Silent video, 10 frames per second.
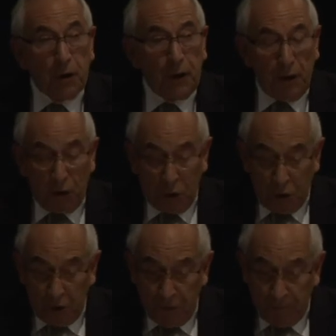leash.
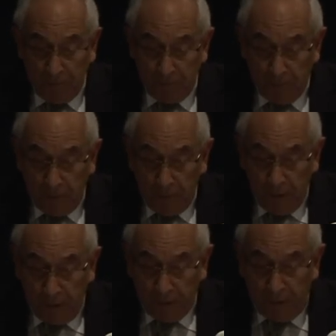
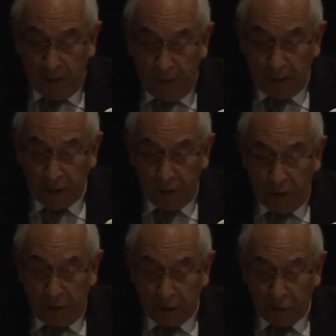The largely
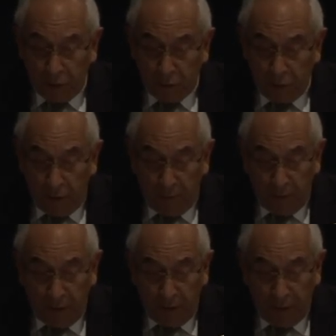
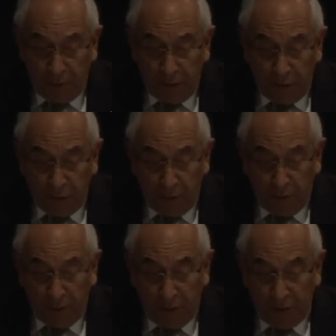uncontrollable medium
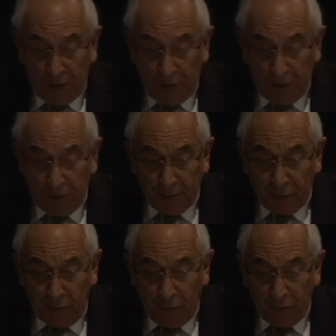of the internet is
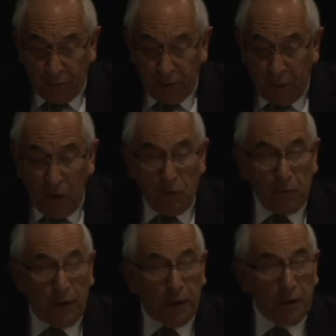often the
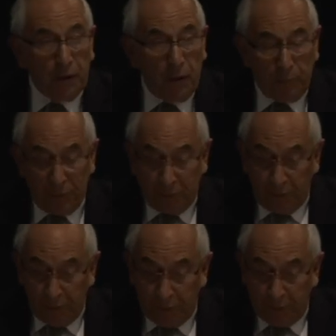only
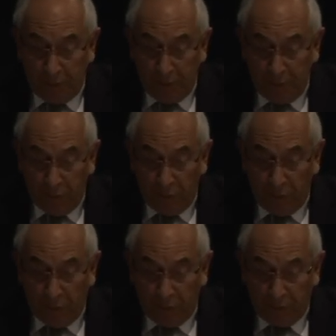opportunity for
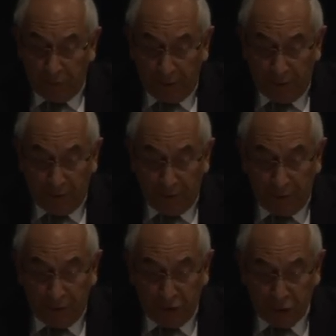authoritarian
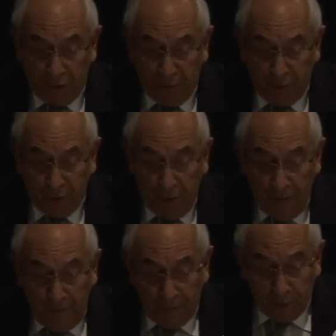regimes
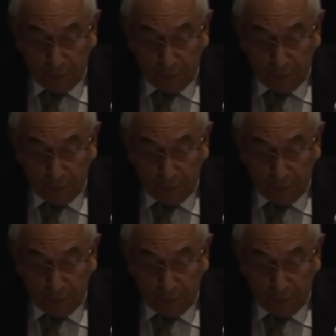to